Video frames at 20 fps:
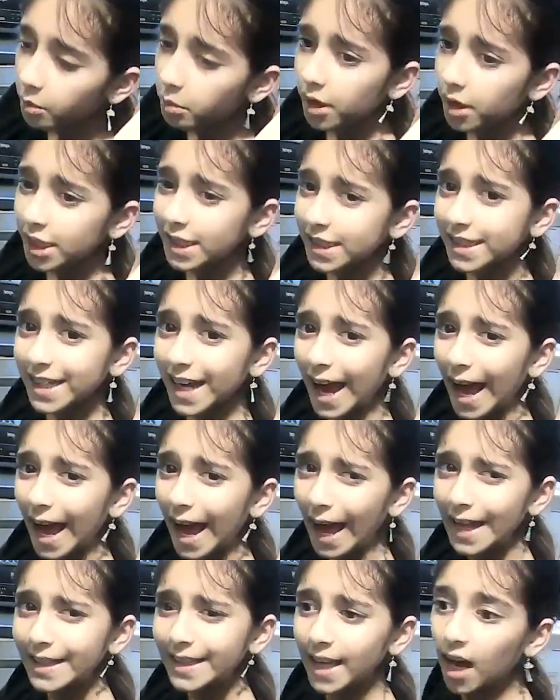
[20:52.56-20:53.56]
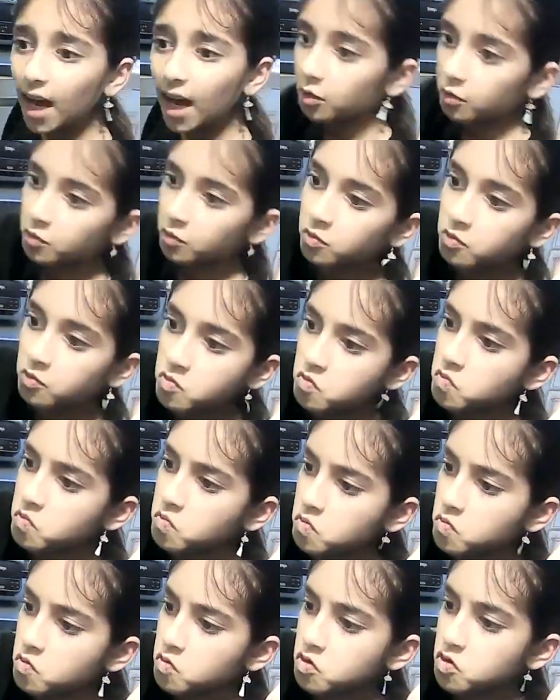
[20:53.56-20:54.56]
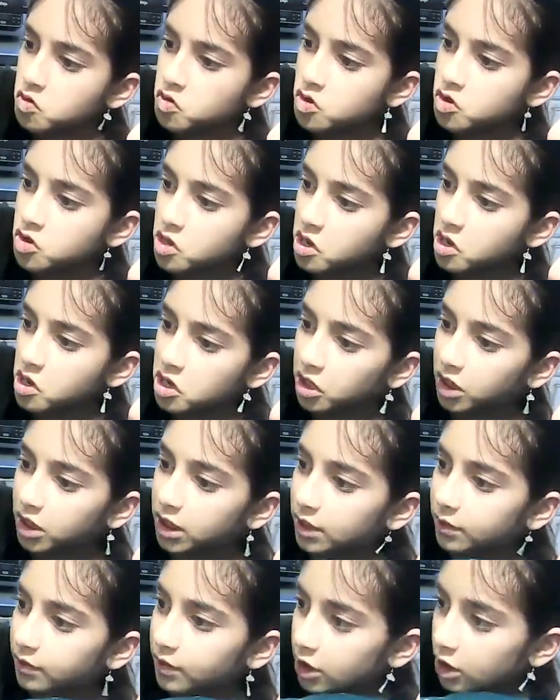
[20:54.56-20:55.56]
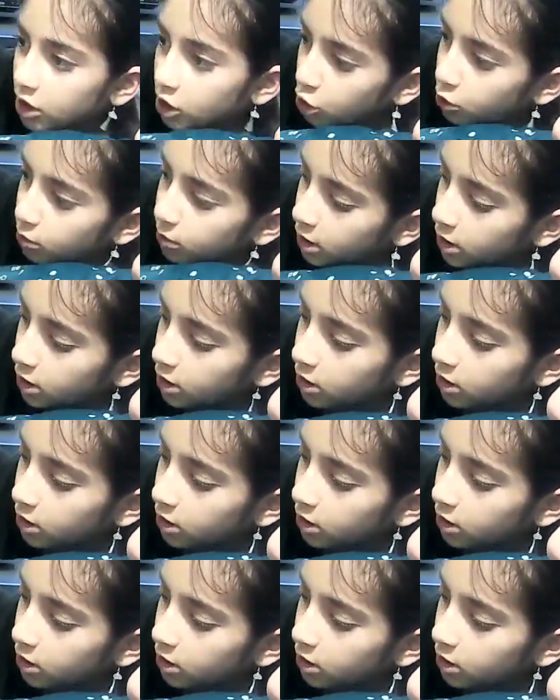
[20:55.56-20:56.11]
2 tablespoons of sugar to it.